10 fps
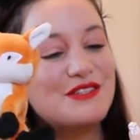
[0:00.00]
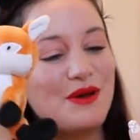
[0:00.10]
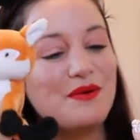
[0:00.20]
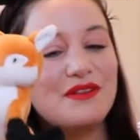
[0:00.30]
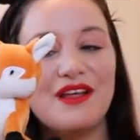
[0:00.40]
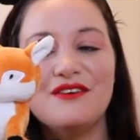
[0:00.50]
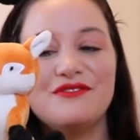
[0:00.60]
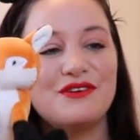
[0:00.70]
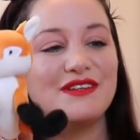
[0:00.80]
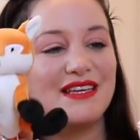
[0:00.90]
So I would
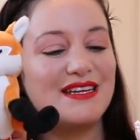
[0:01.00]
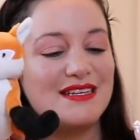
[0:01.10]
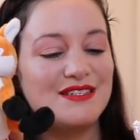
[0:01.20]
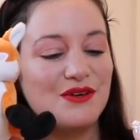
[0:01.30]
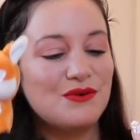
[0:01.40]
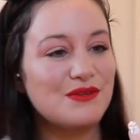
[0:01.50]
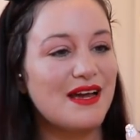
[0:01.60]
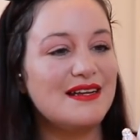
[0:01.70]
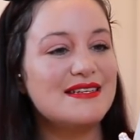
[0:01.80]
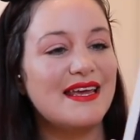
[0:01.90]
love for Landon to hold
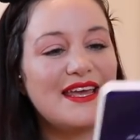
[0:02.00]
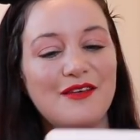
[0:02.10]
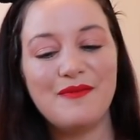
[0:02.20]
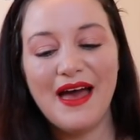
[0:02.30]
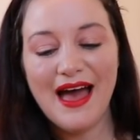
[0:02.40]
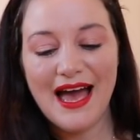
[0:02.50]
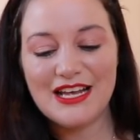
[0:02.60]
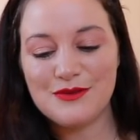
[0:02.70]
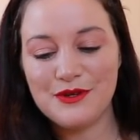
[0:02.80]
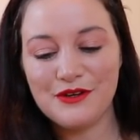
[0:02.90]
on to him
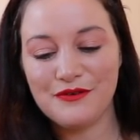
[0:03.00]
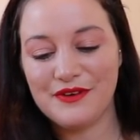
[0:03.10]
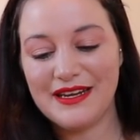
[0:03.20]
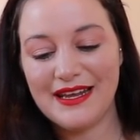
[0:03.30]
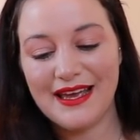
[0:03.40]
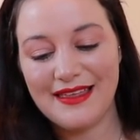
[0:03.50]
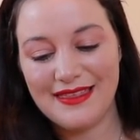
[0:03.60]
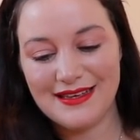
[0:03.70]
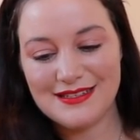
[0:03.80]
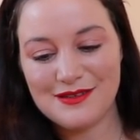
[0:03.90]
as we are reading
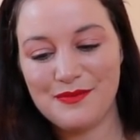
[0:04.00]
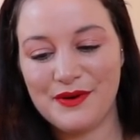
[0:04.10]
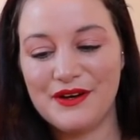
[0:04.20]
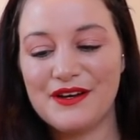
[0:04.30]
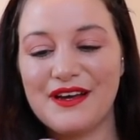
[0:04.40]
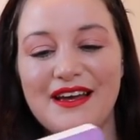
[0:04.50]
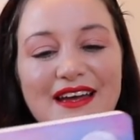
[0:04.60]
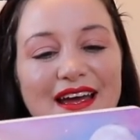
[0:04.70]
this book.